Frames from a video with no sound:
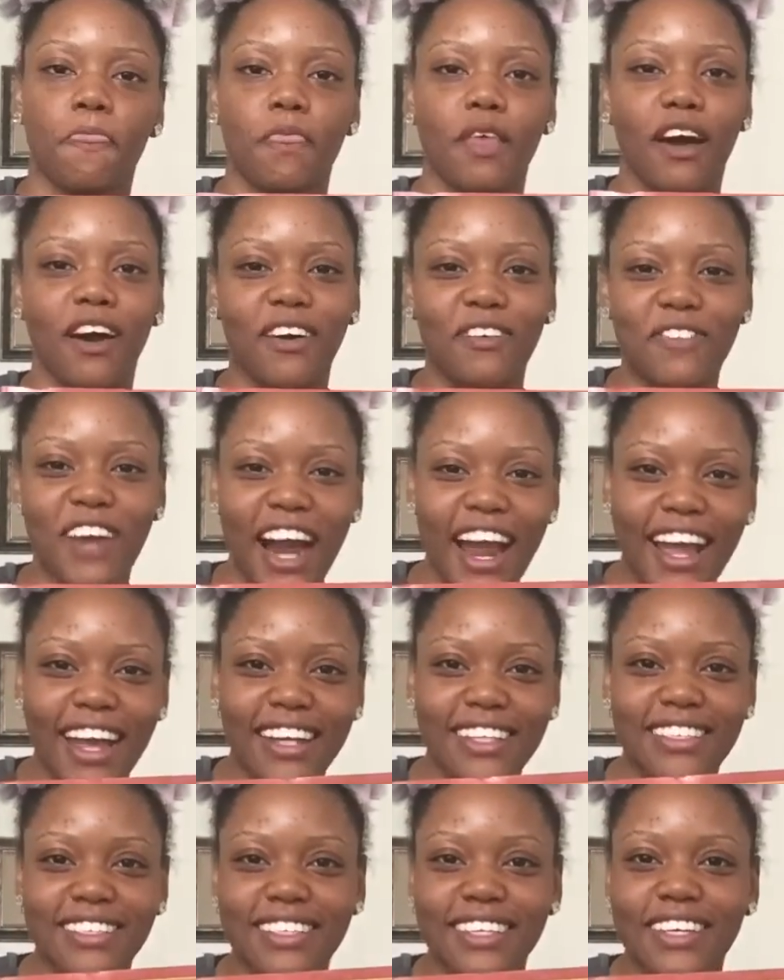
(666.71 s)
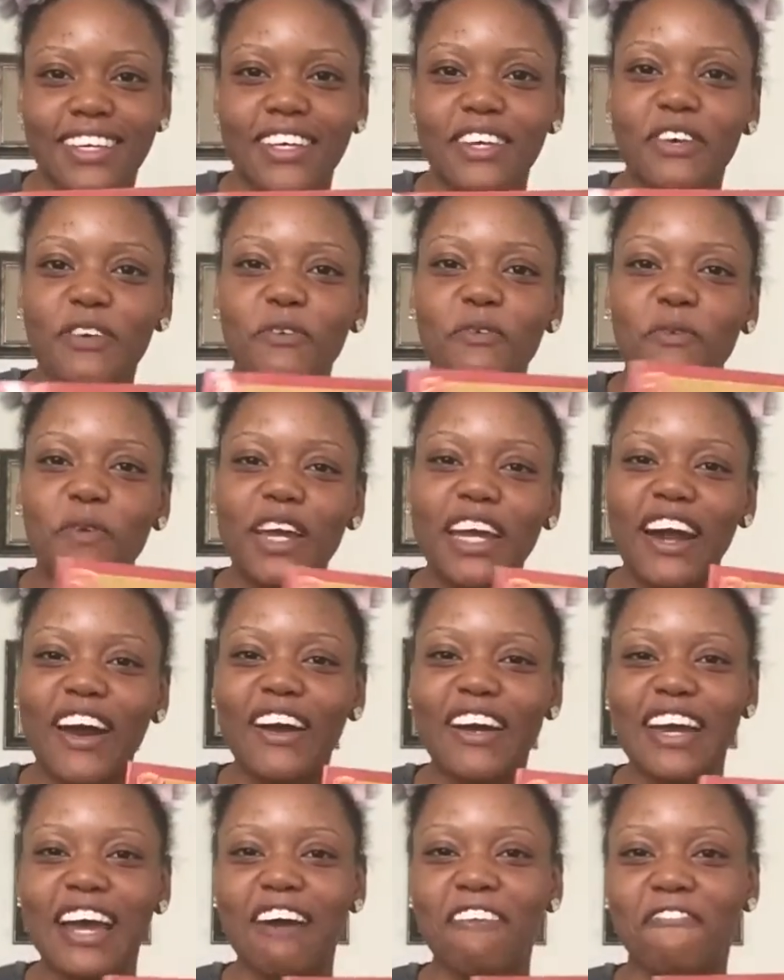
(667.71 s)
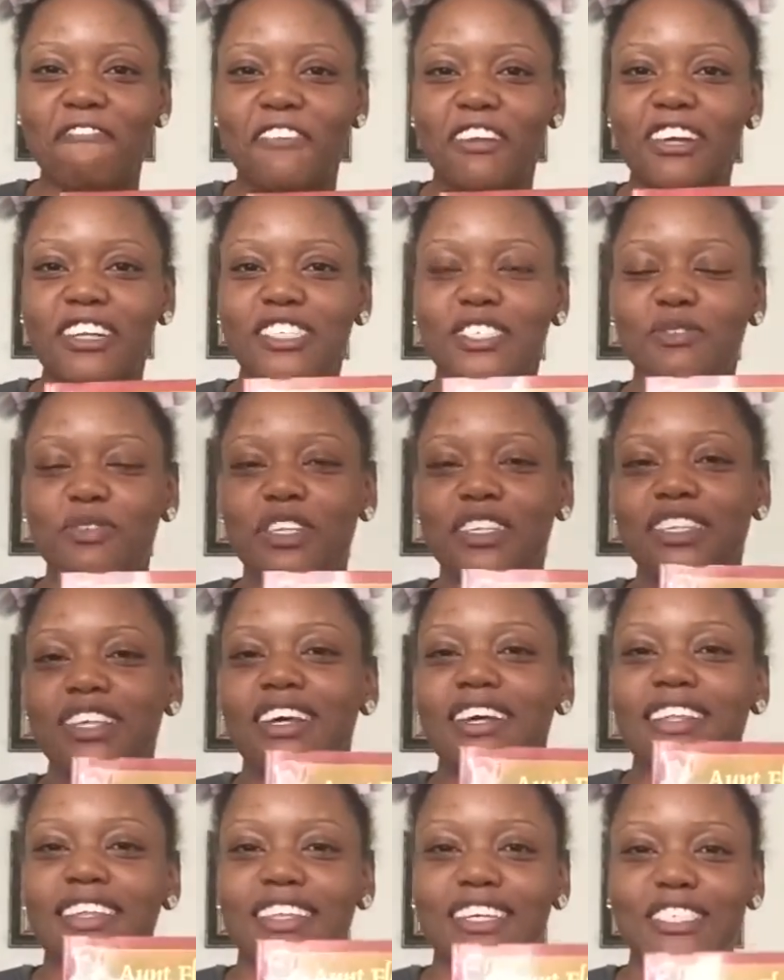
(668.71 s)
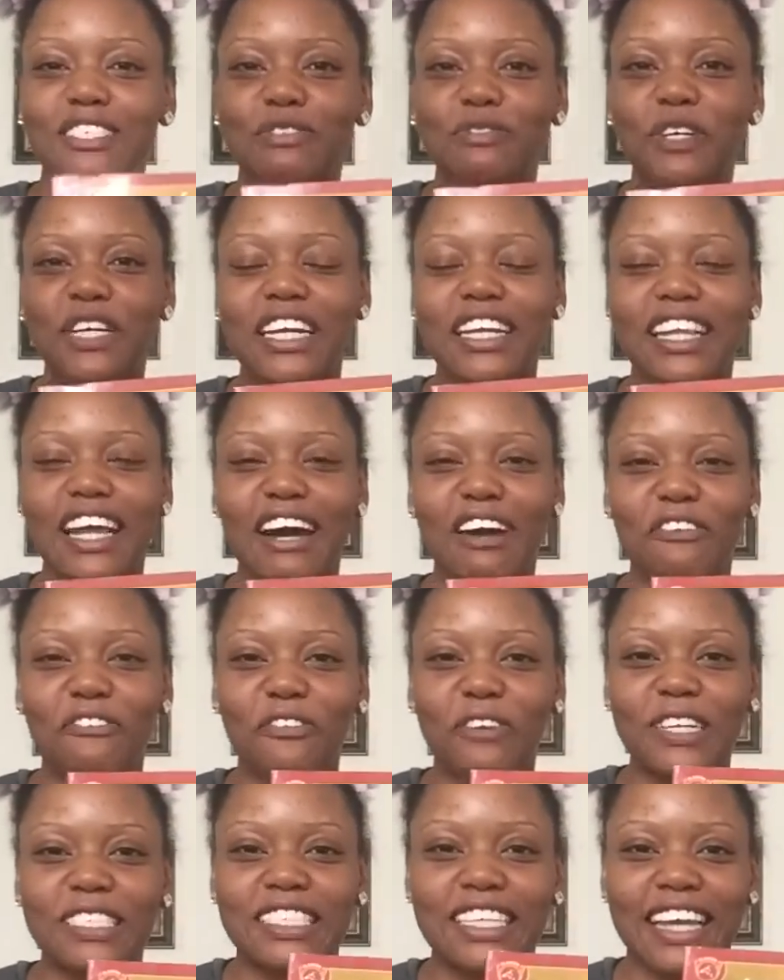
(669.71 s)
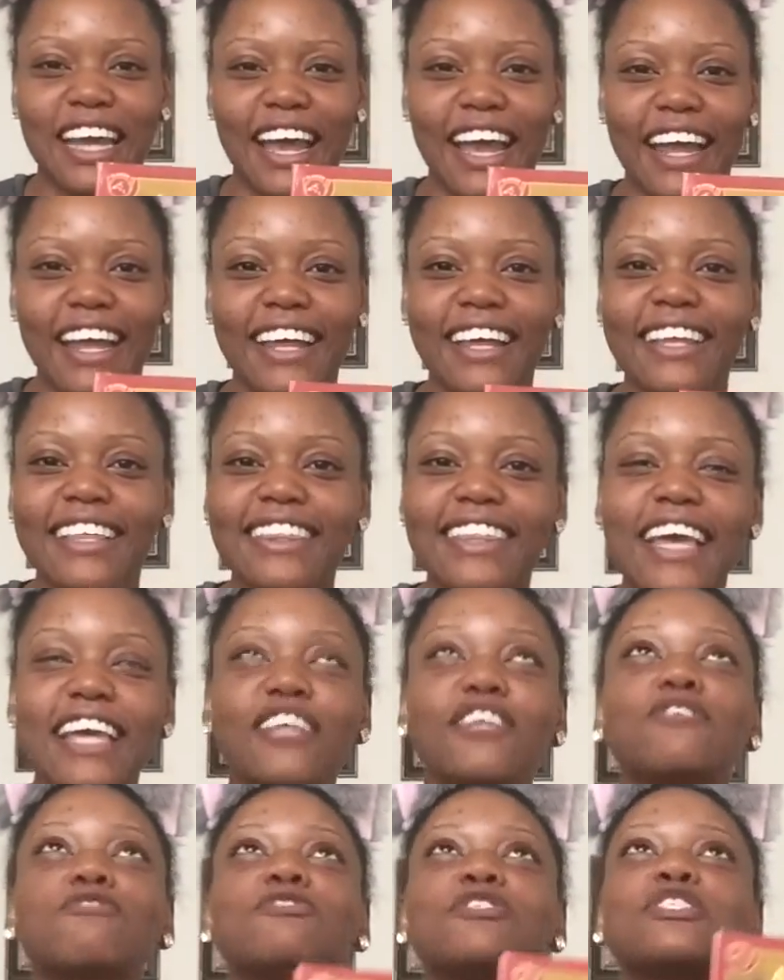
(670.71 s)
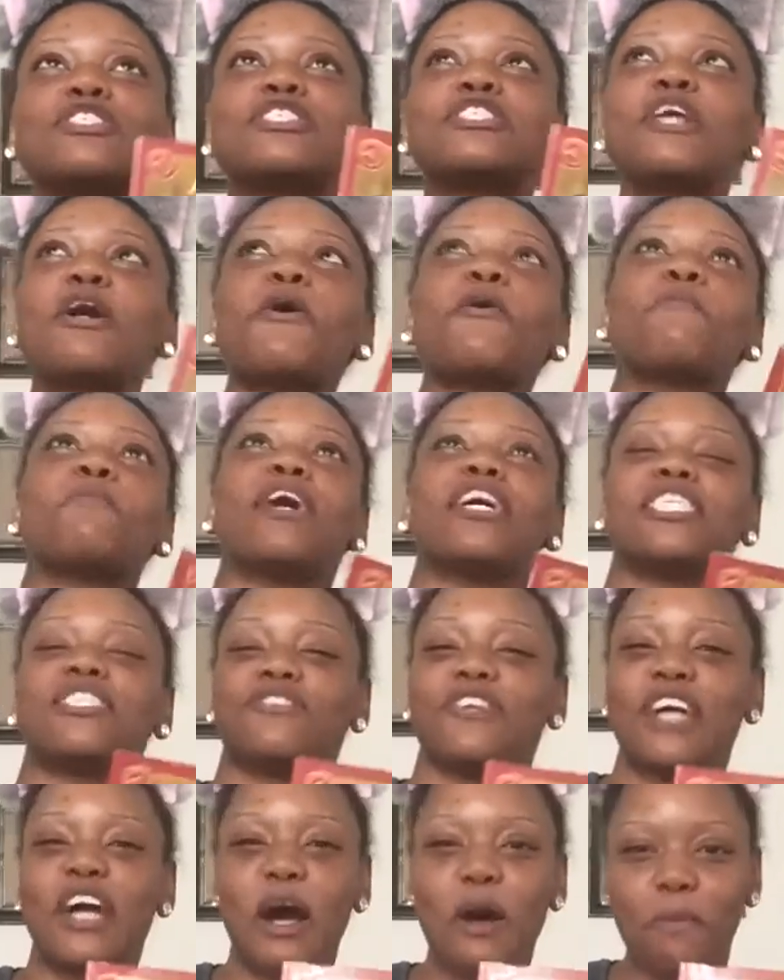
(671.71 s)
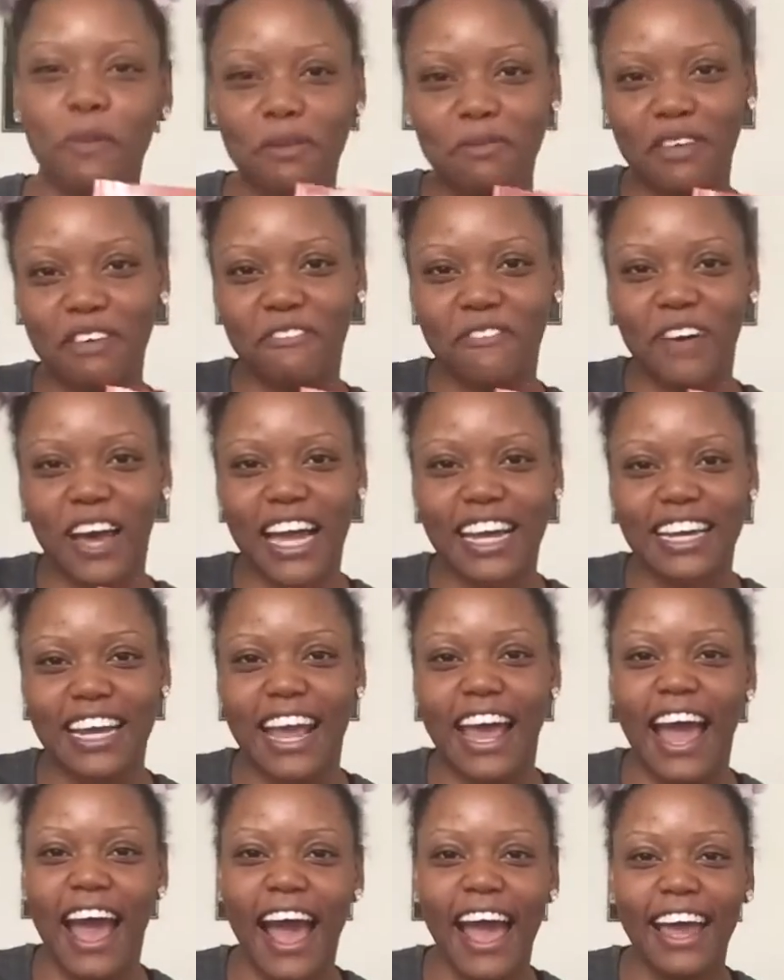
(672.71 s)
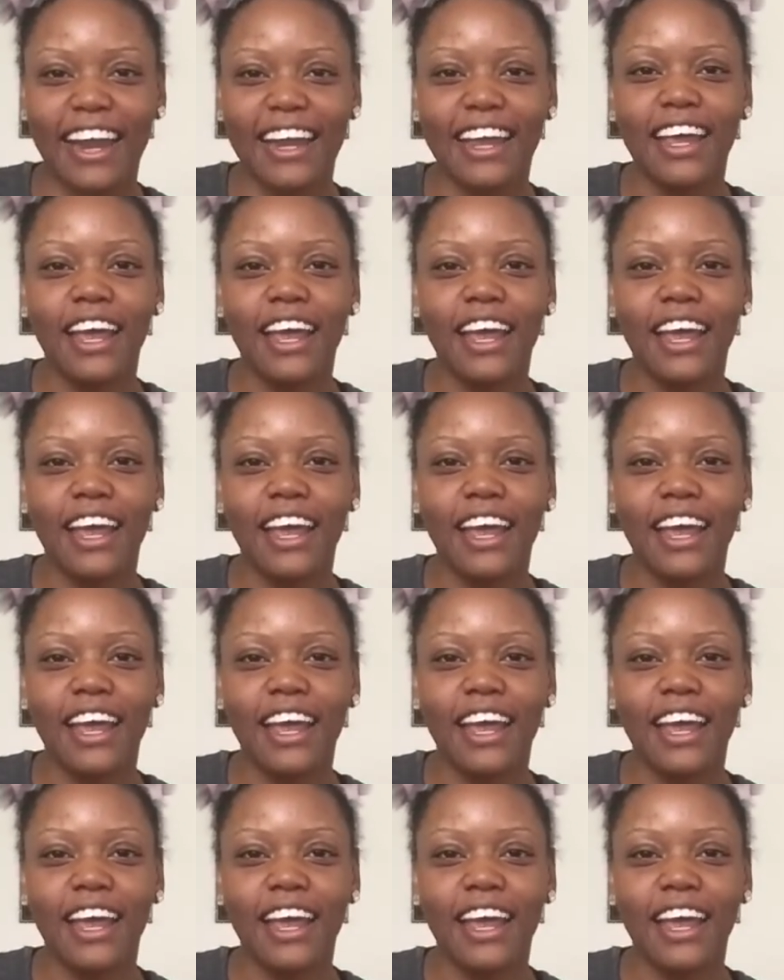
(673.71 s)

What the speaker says: All right, we are now finished with this read aloud for today. Thank you so much for helping me find a hat.